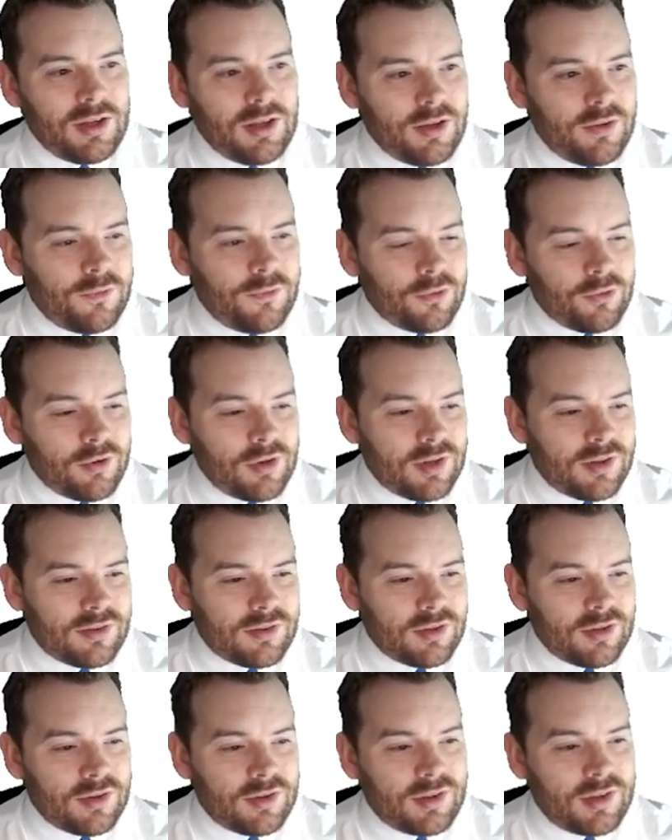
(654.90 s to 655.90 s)
For
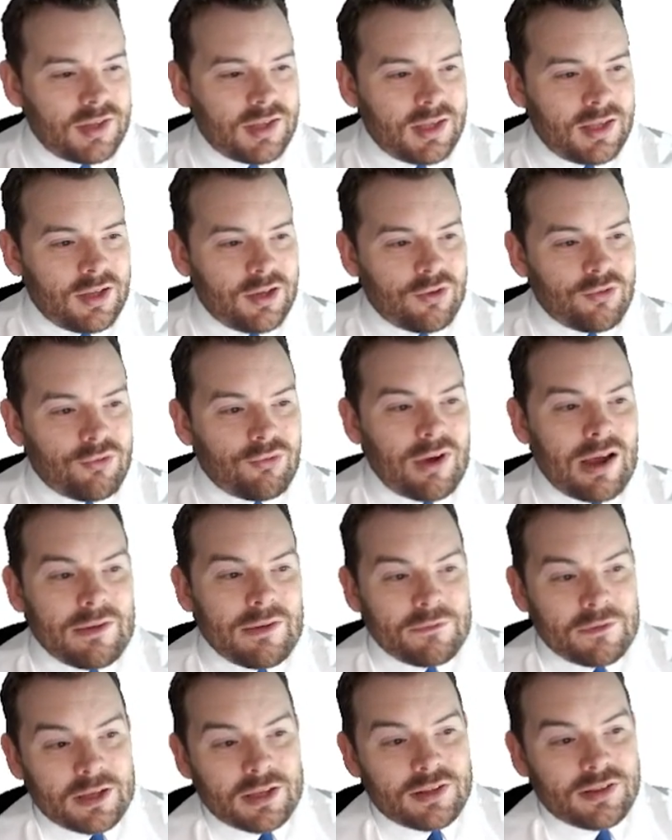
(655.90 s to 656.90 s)
instance, the
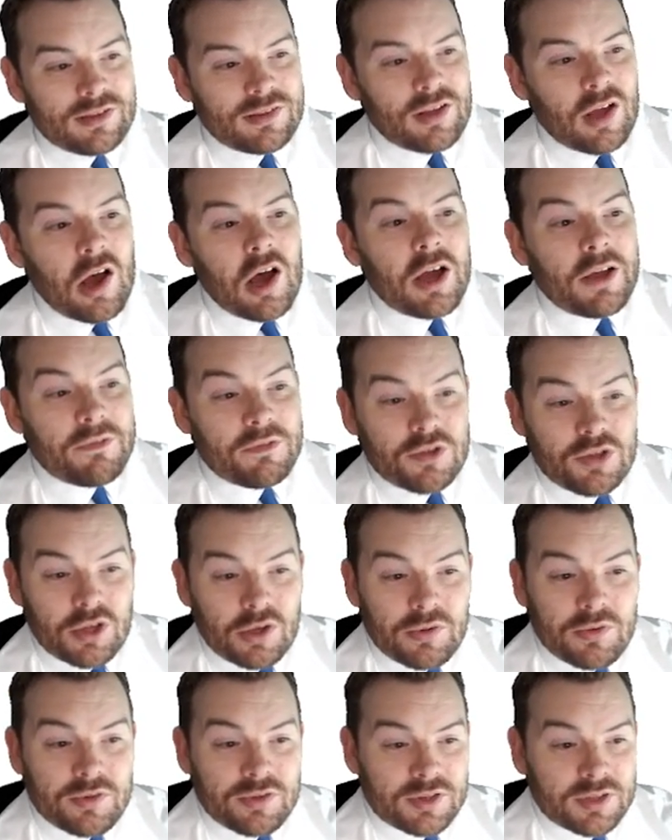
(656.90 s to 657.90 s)
graphics that I've
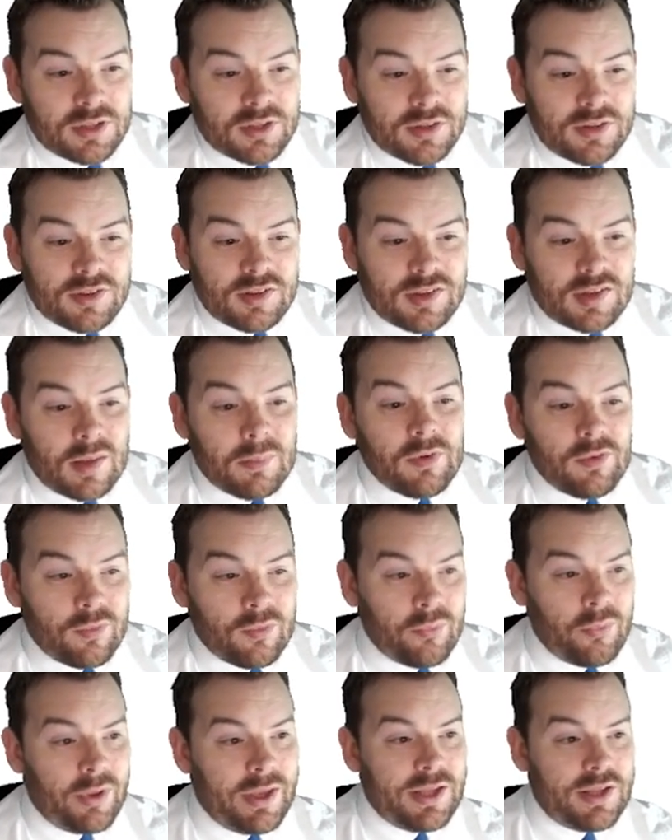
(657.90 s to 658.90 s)
chosen, some
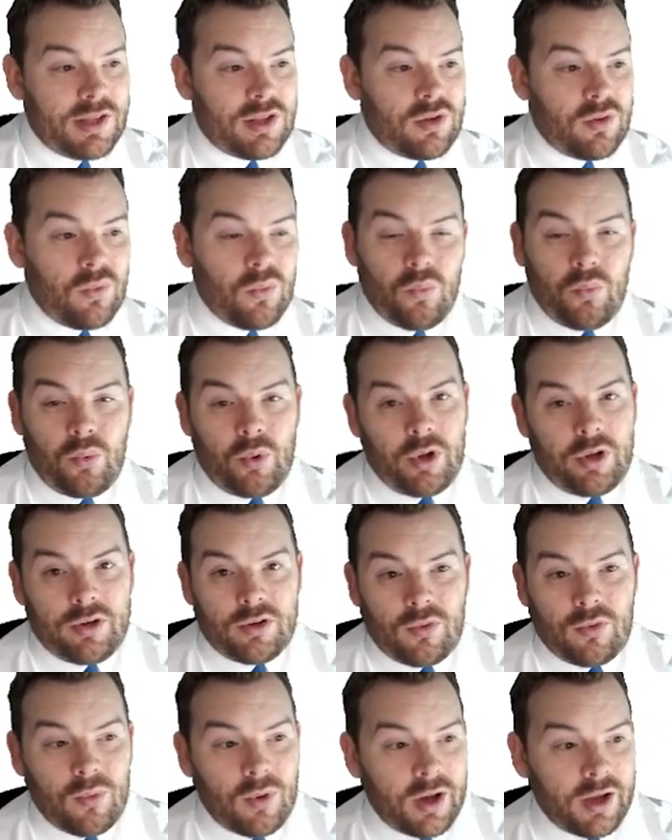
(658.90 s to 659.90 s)
of which weren't
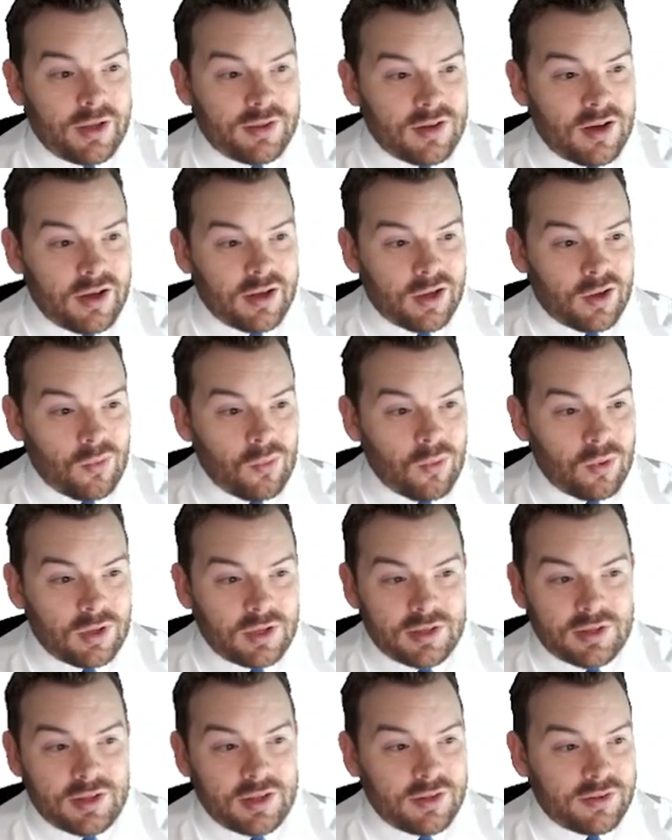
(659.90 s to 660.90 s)
quite as high
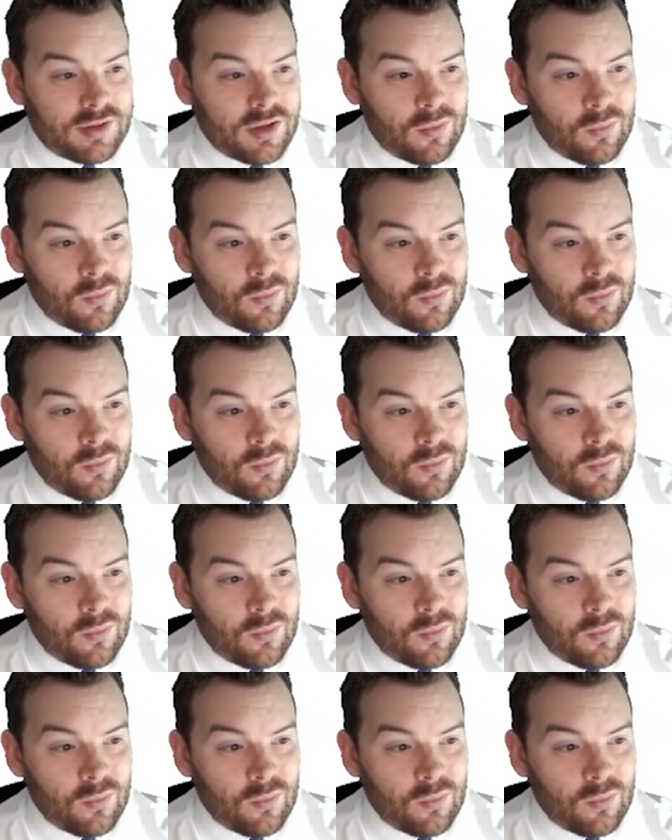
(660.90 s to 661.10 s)
quality as I